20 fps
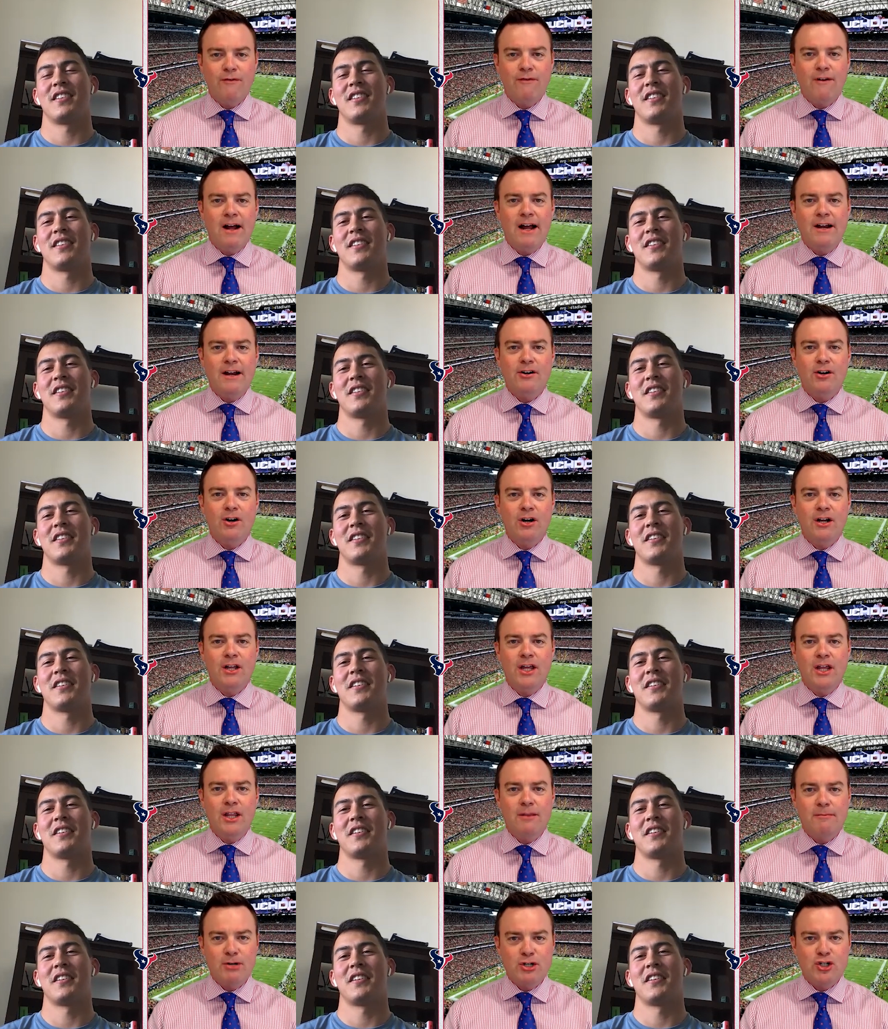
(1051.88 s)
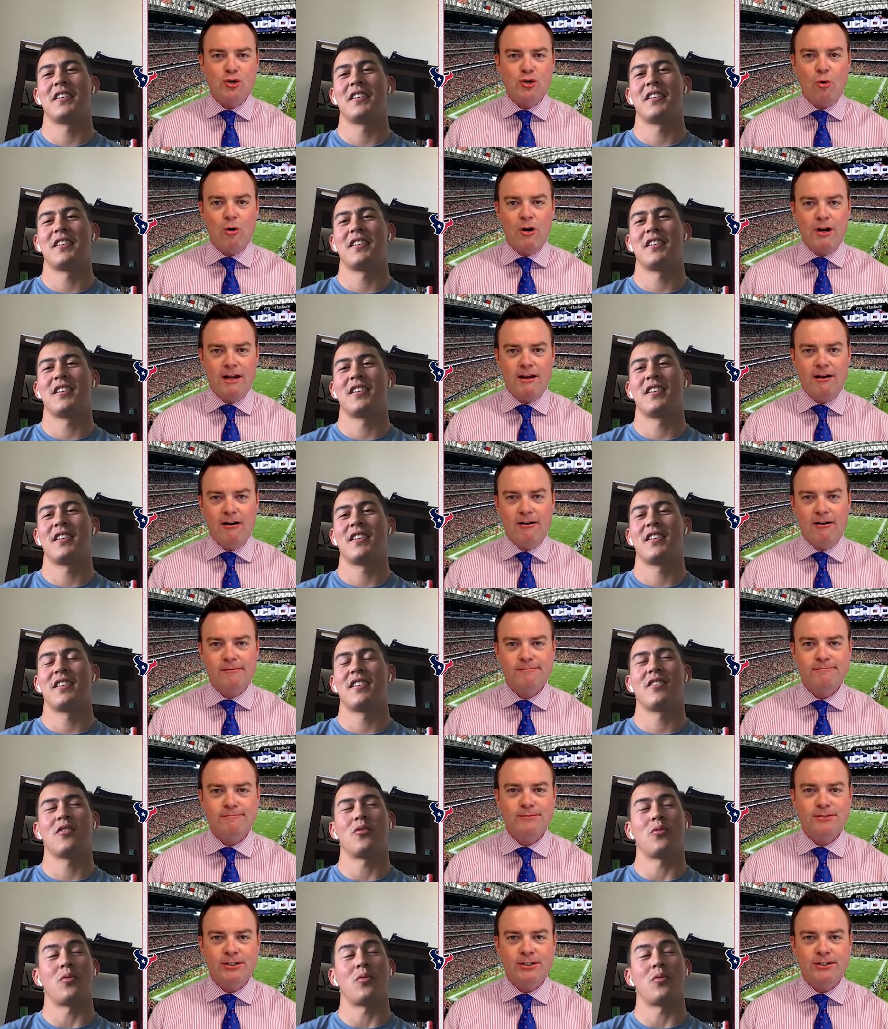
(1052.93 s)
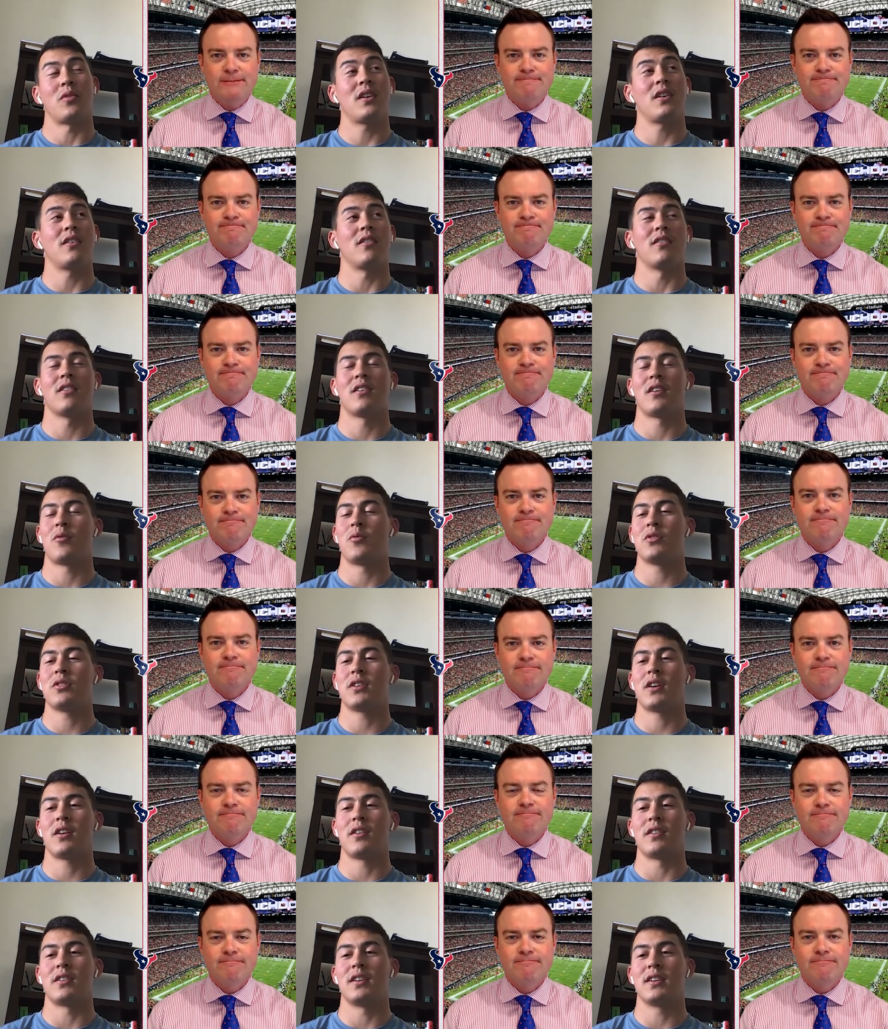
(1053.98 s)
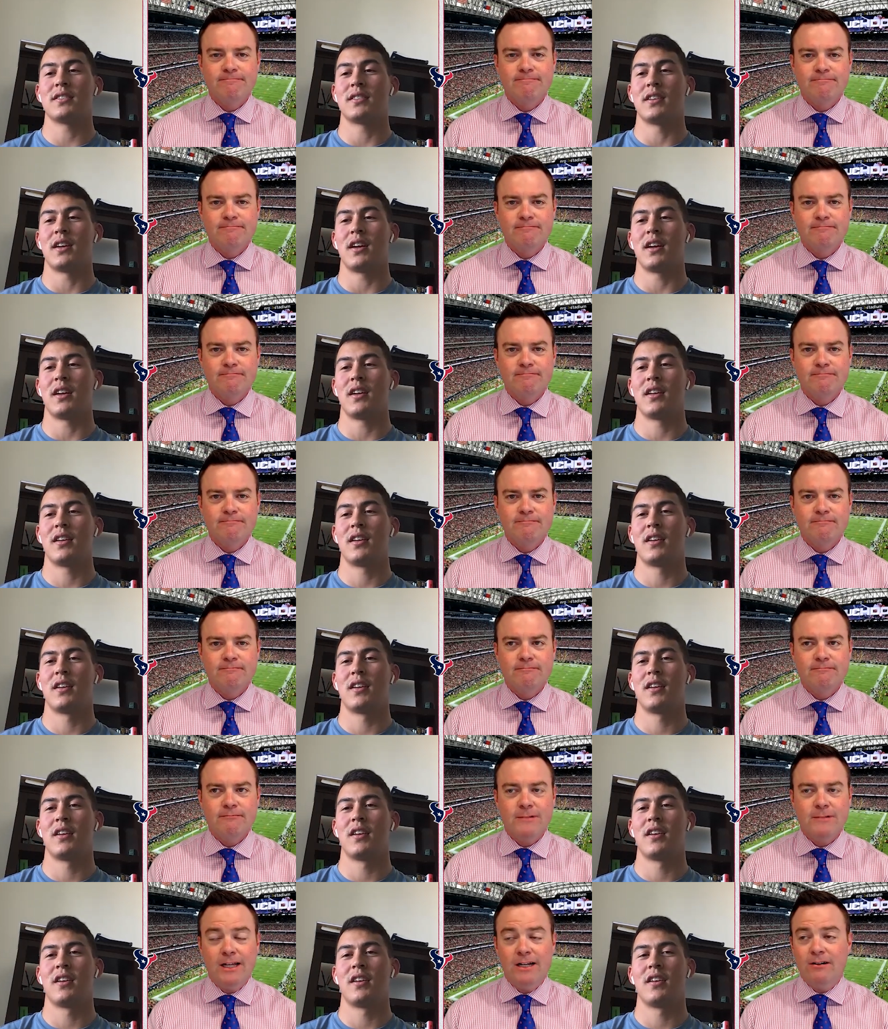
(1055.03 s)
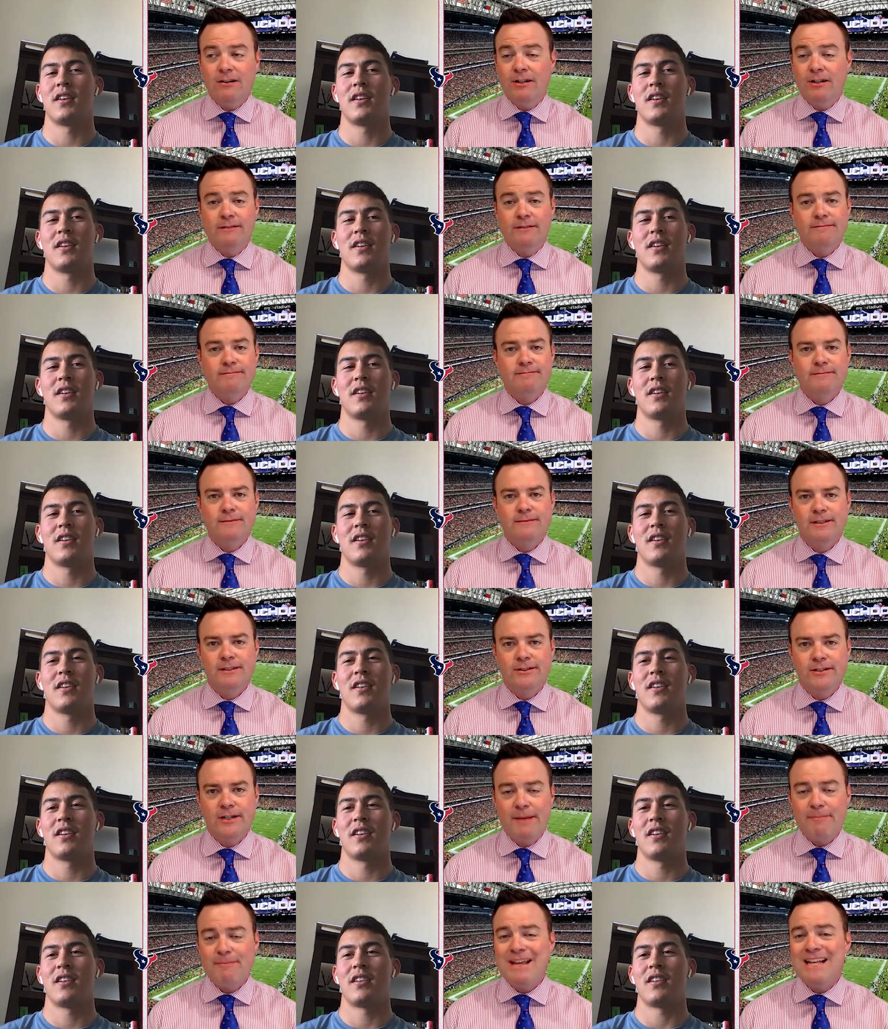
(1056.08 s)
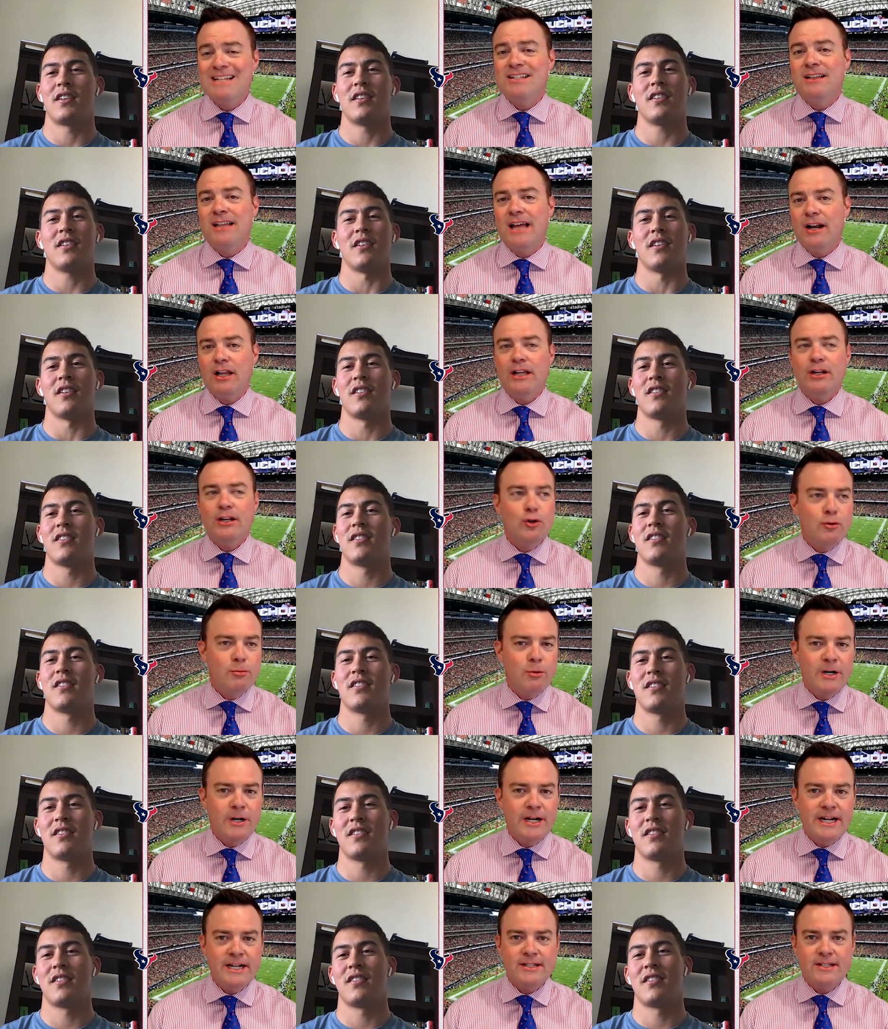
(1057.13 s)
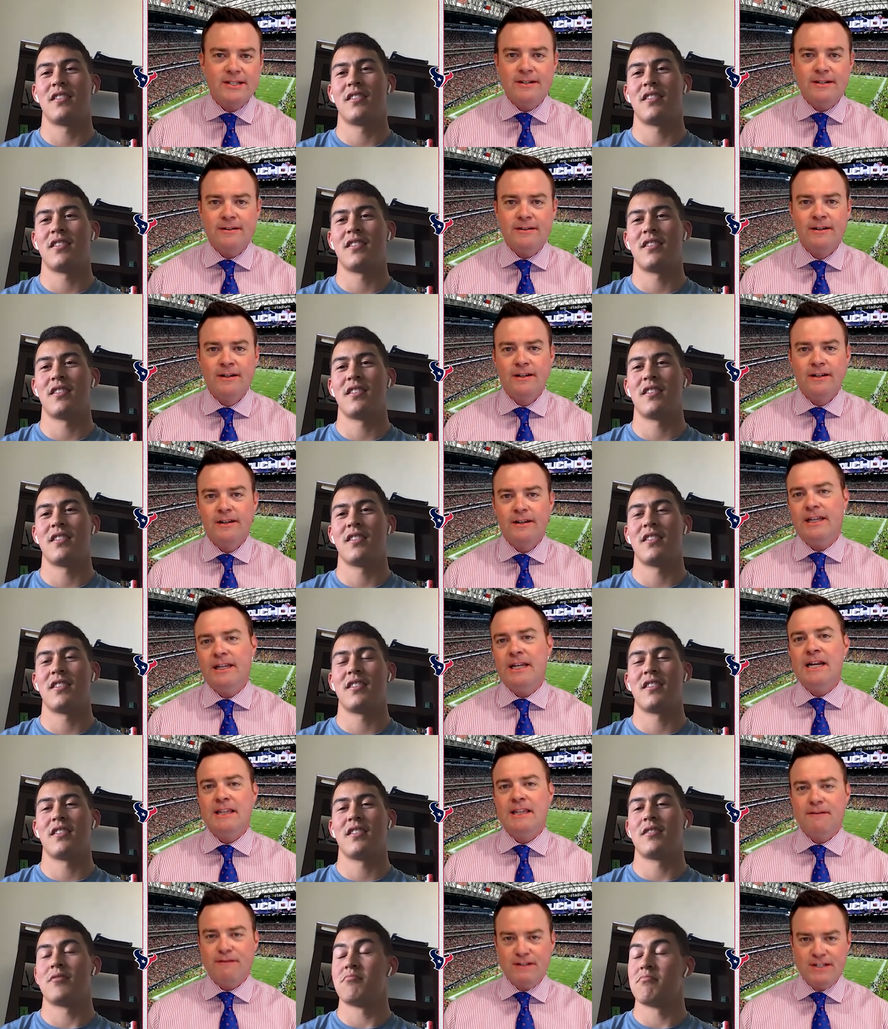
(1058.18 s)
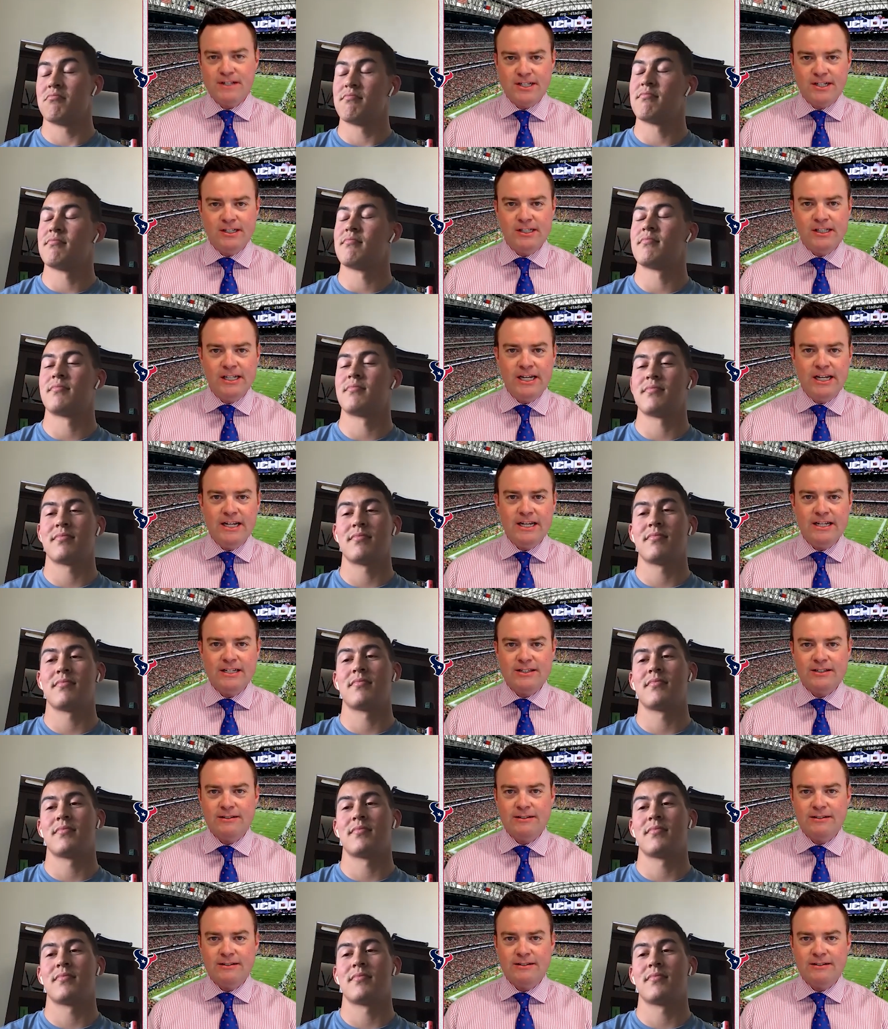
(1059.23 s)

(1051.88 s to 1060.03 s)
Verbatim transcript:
Speaker 1: fine. You're in the majority here. So
Speaker 2: wow, I wonder how he does that.
Speaker 1: I don't know. I'm guessing a lot of like Uber Eats and eating at the facilities,